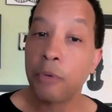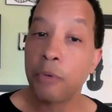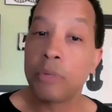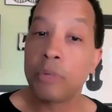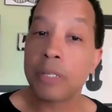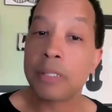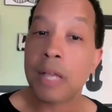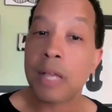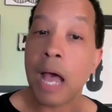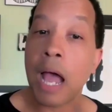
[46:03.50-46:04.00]
you
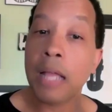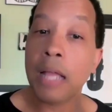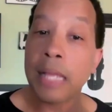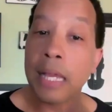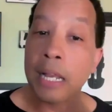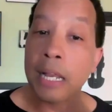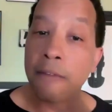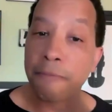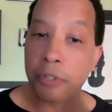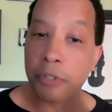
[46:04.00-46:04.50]
design
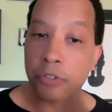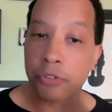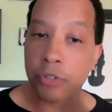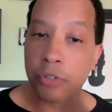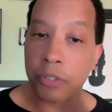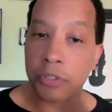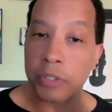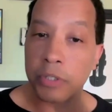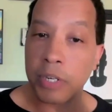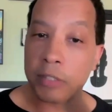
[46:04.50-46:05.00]
that
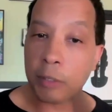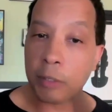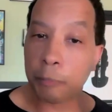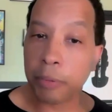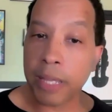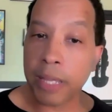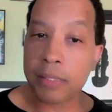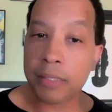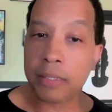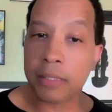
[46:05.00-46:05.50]
infrastructure, there's a
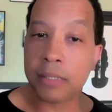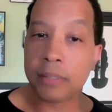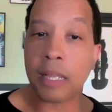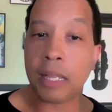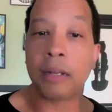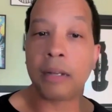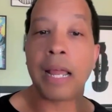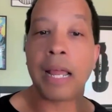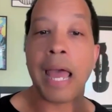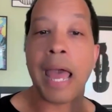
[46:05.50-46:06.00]
place in the
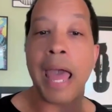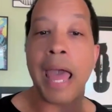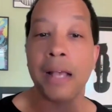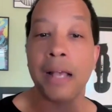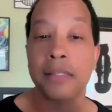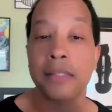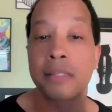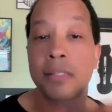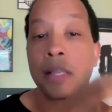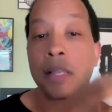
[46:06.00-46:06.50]
standard that
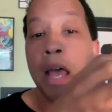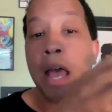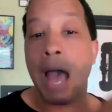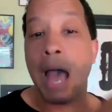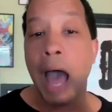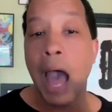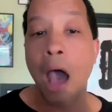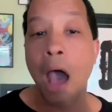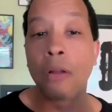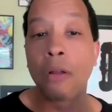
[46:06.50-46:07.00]
asks,
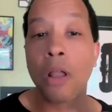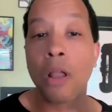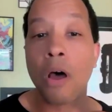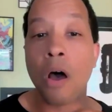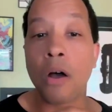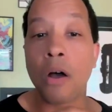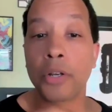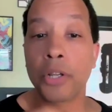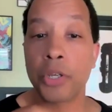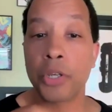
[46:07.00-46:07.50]
how
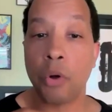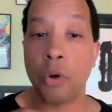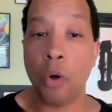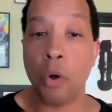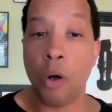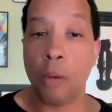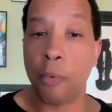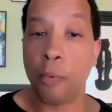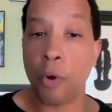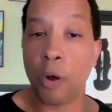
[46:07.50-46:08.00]
long do you
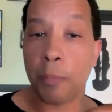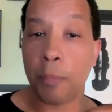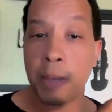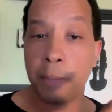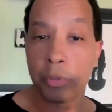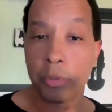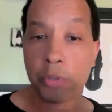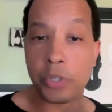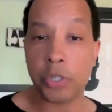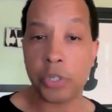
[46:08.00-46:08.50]
onboard
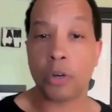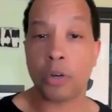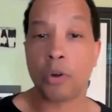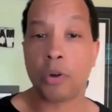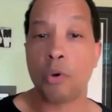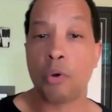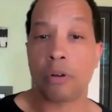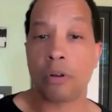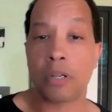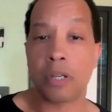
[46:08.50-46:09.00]
people to your
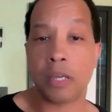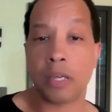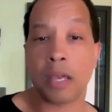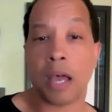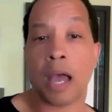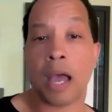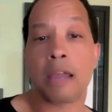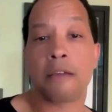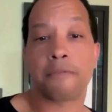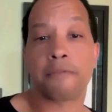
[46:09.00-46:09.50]
core
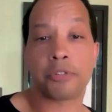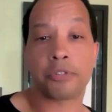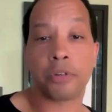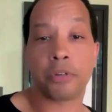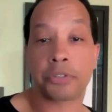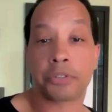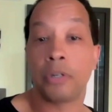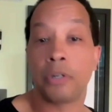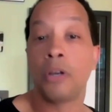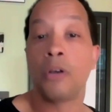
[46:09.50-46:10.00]
DEI
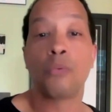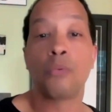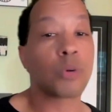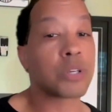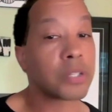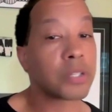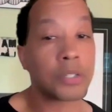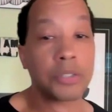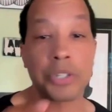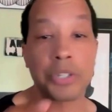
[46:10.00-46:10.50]
infrastructure,
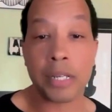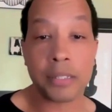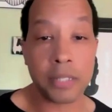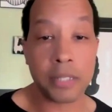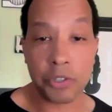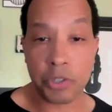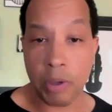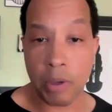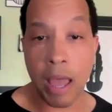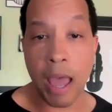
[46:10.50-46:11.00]
which suggests
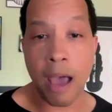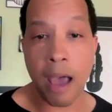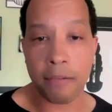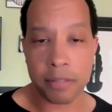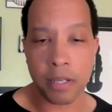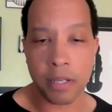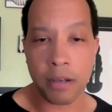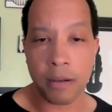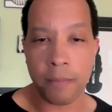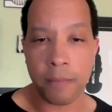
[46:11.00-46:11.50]
that you have
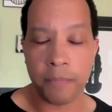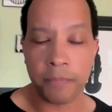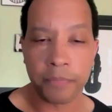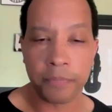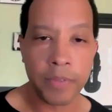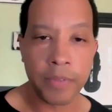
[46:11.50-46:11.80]
some.